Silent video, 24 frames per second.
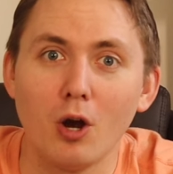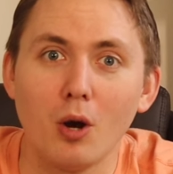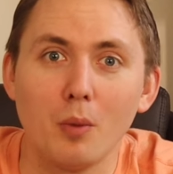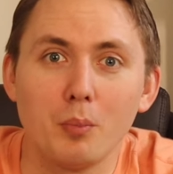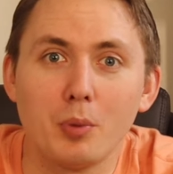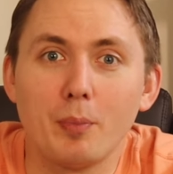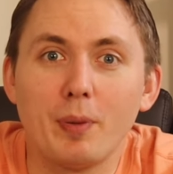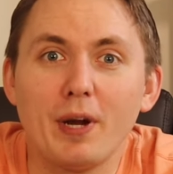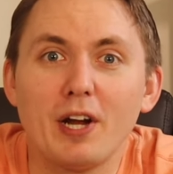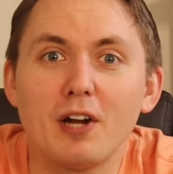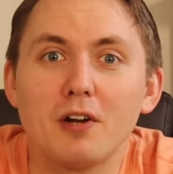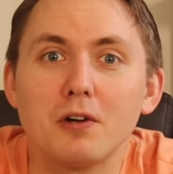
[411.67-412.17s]

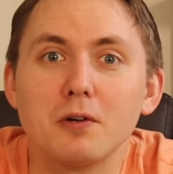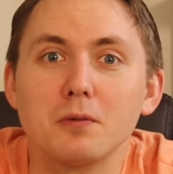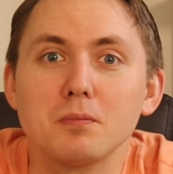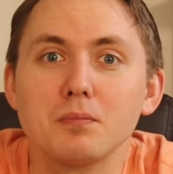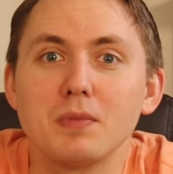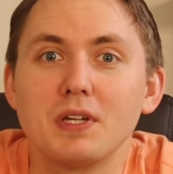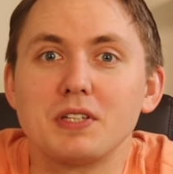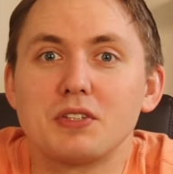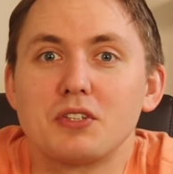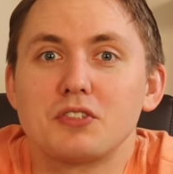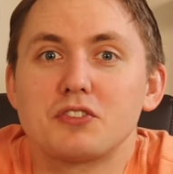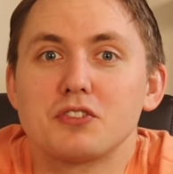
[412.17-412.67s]
Prepare
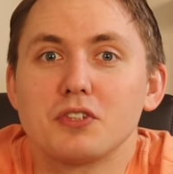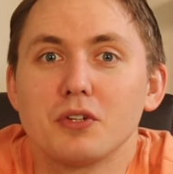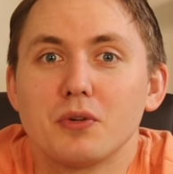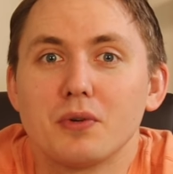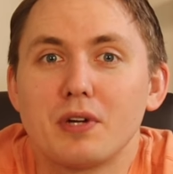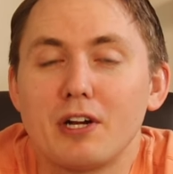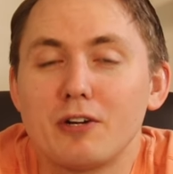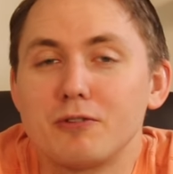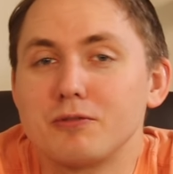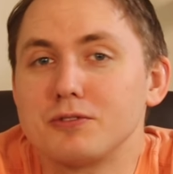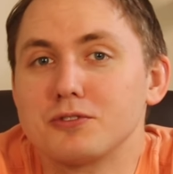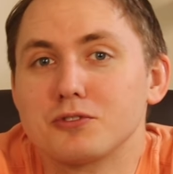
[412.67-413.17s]
like the
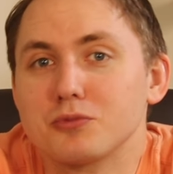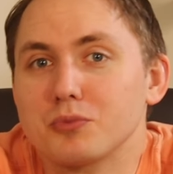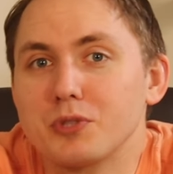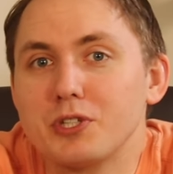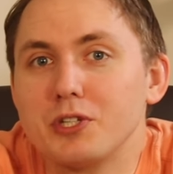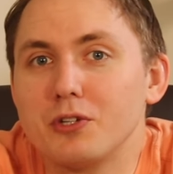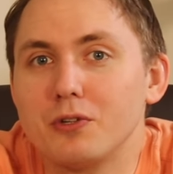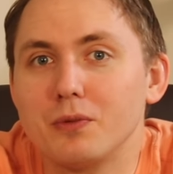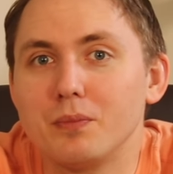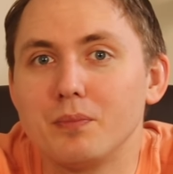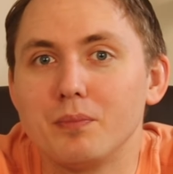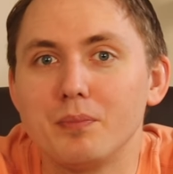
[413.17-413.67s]
slowdown is
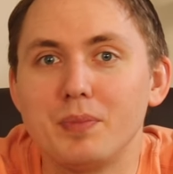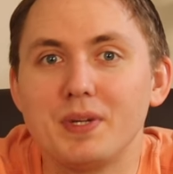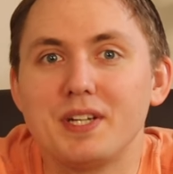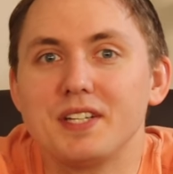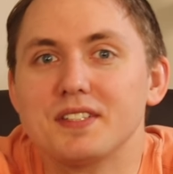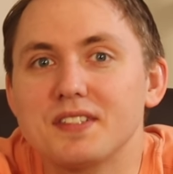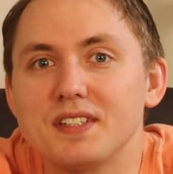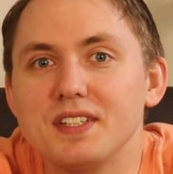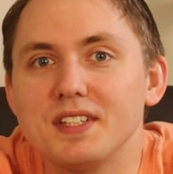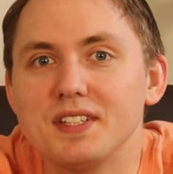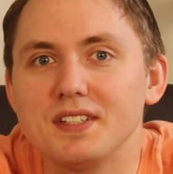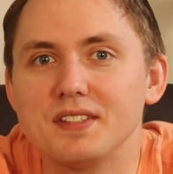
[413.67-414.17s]
real,
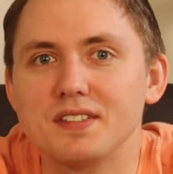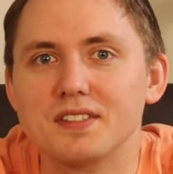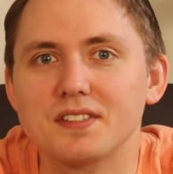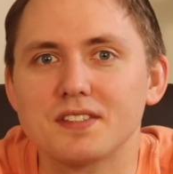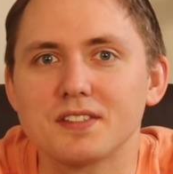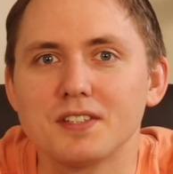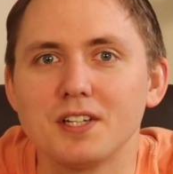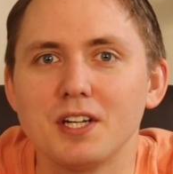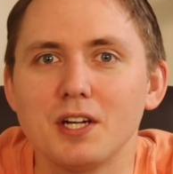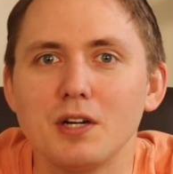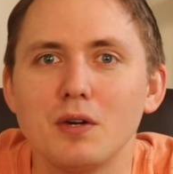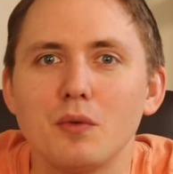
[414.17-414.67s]
because it is.
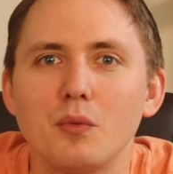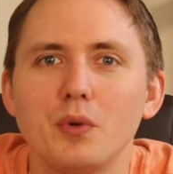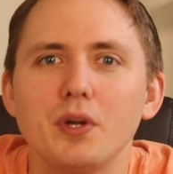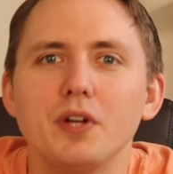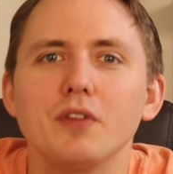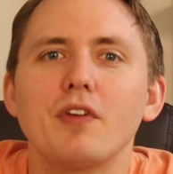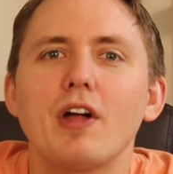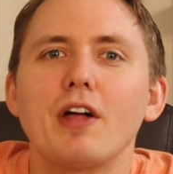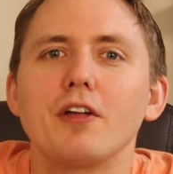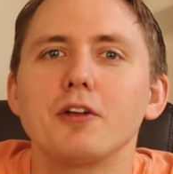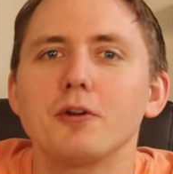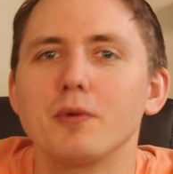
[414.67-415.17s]

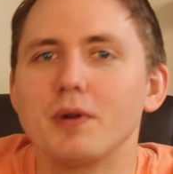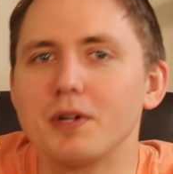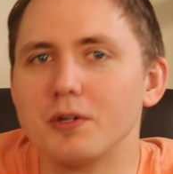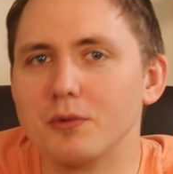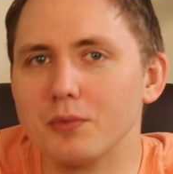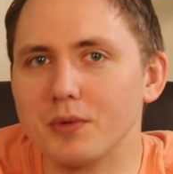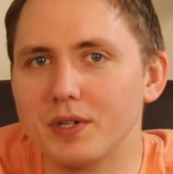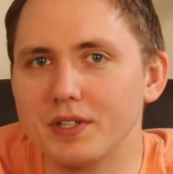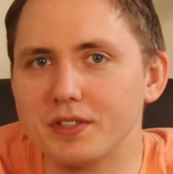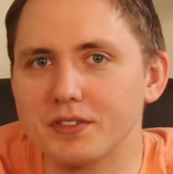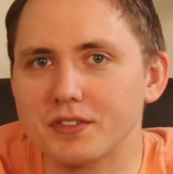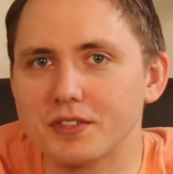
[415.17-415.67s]
Reevaluate your
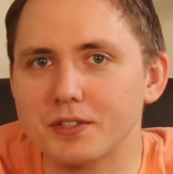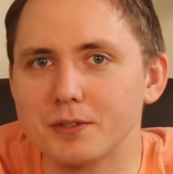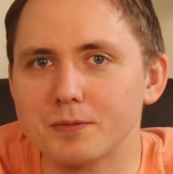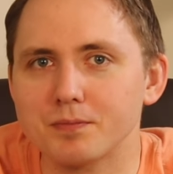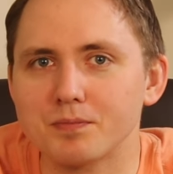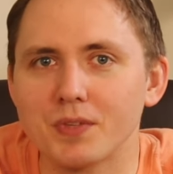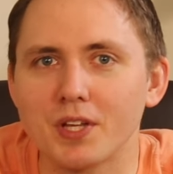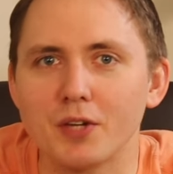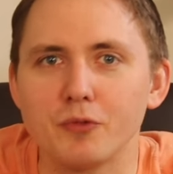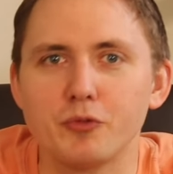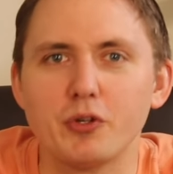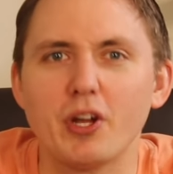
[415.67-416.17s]
risk.
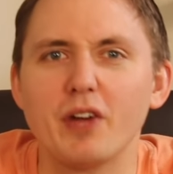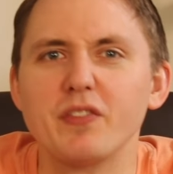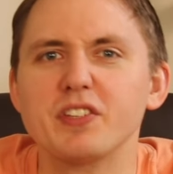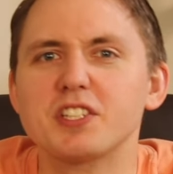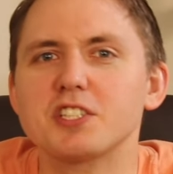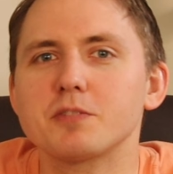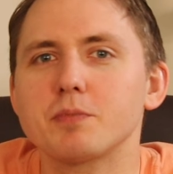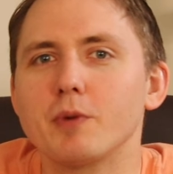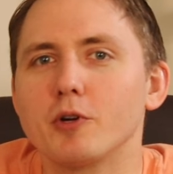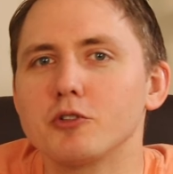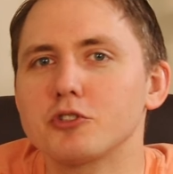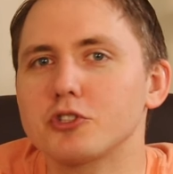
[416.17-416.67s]
If you have
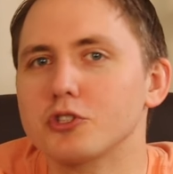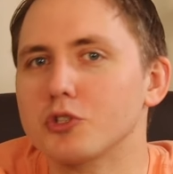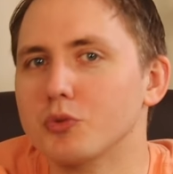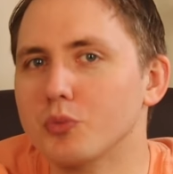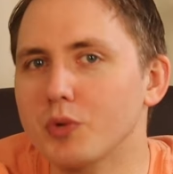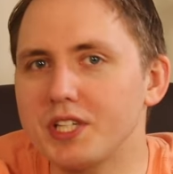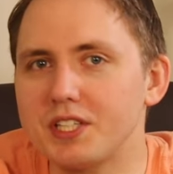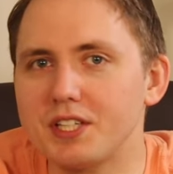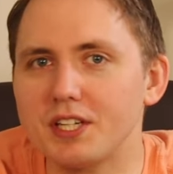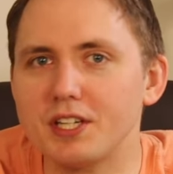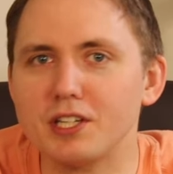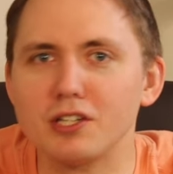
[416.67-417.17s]
exposure to
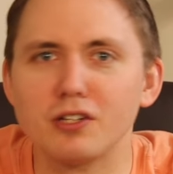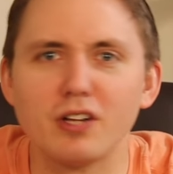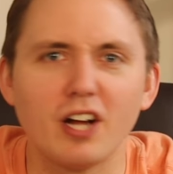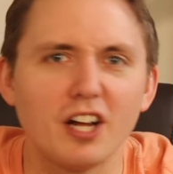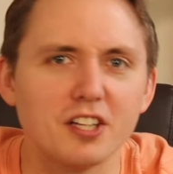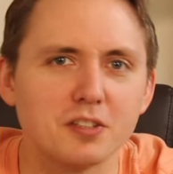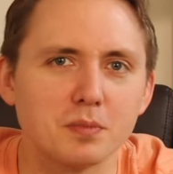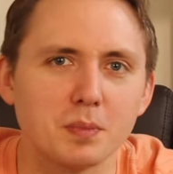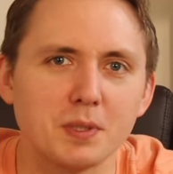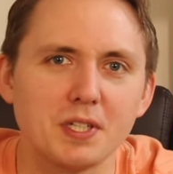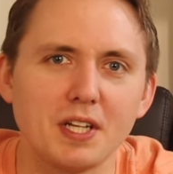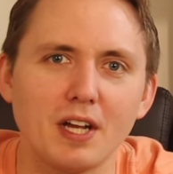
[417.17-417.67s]
retail,
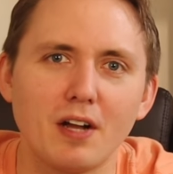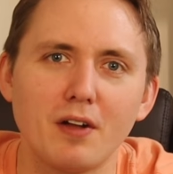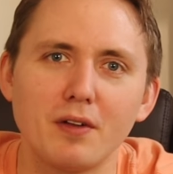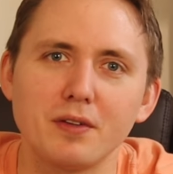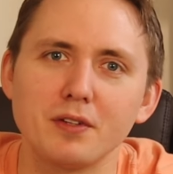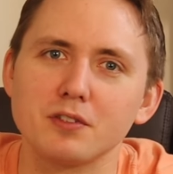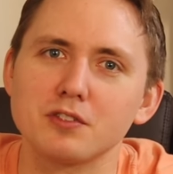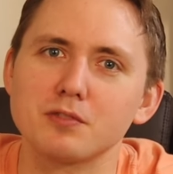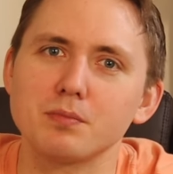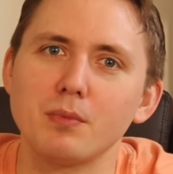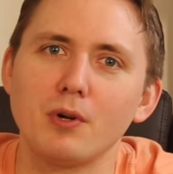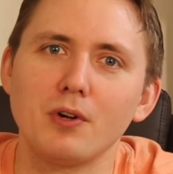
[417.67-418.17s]
hospitality,
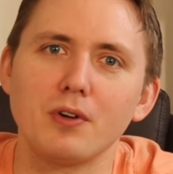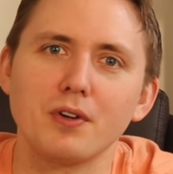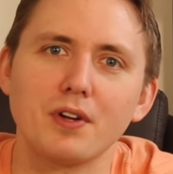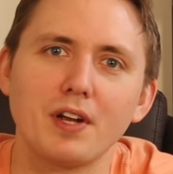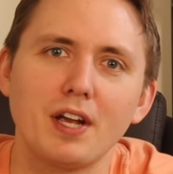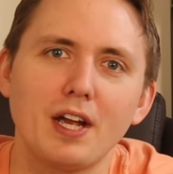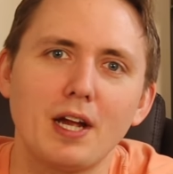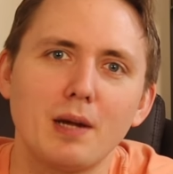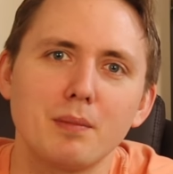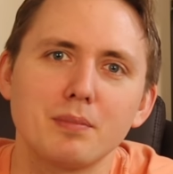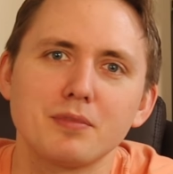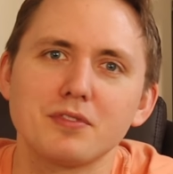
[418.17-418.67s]
or small
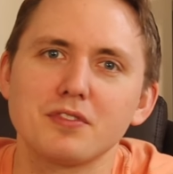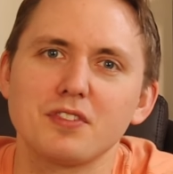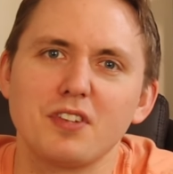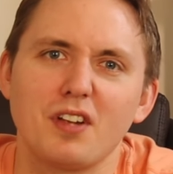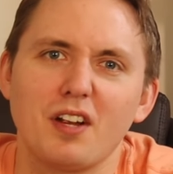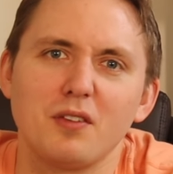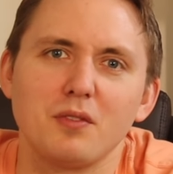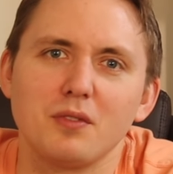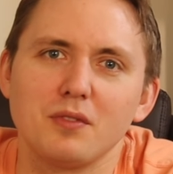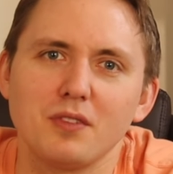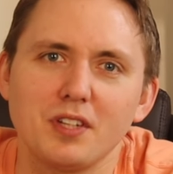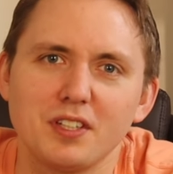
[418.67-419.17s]
caps,
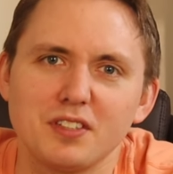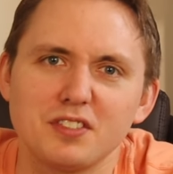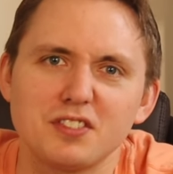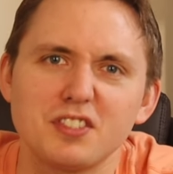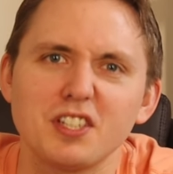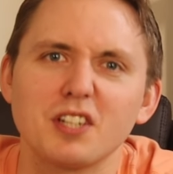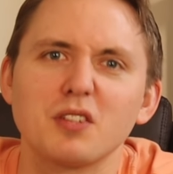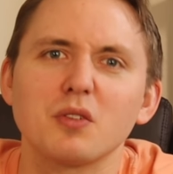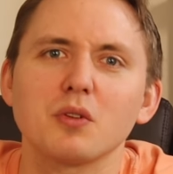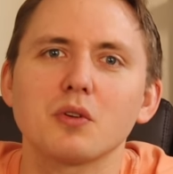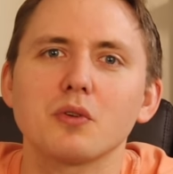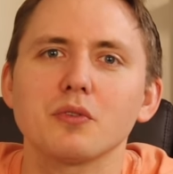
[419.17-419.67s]
like
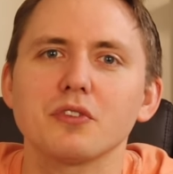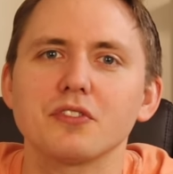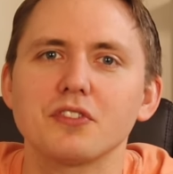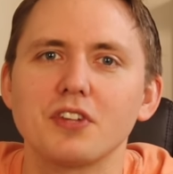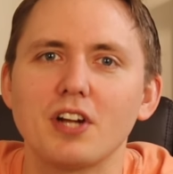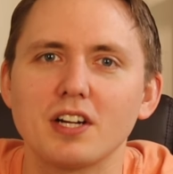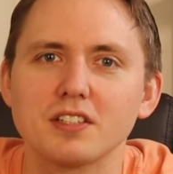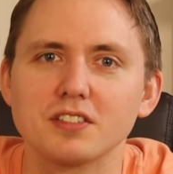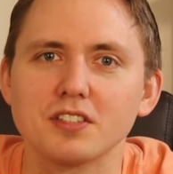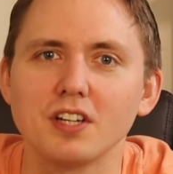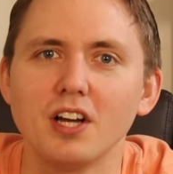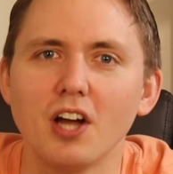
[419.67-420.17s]
cyclical
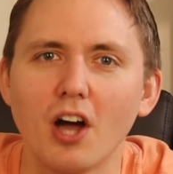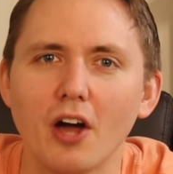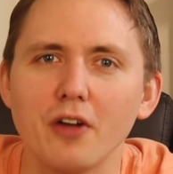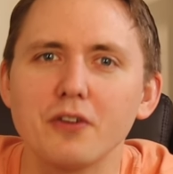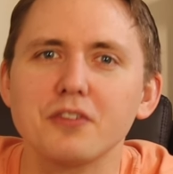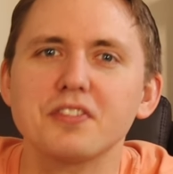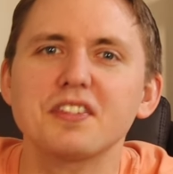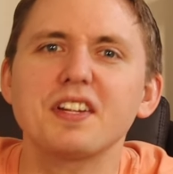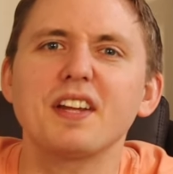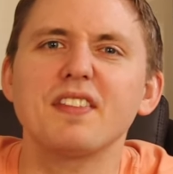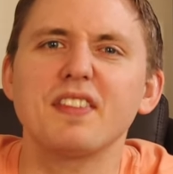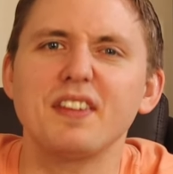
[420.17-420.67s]
stocks,
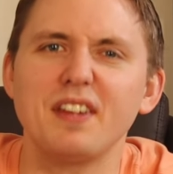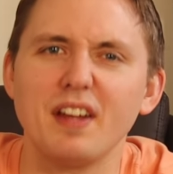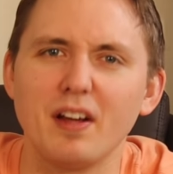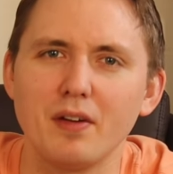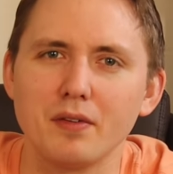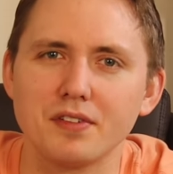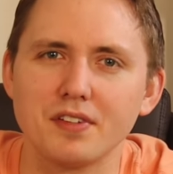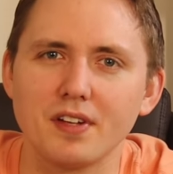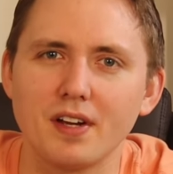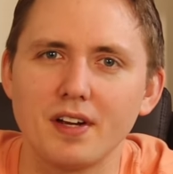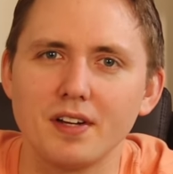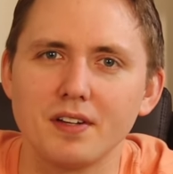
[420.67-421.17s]
understand the
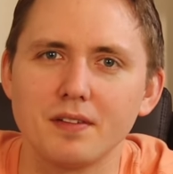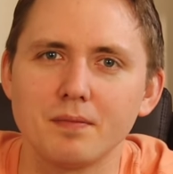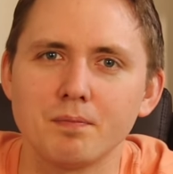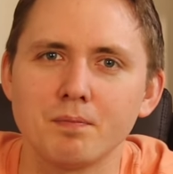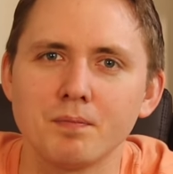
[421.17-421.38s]
downside.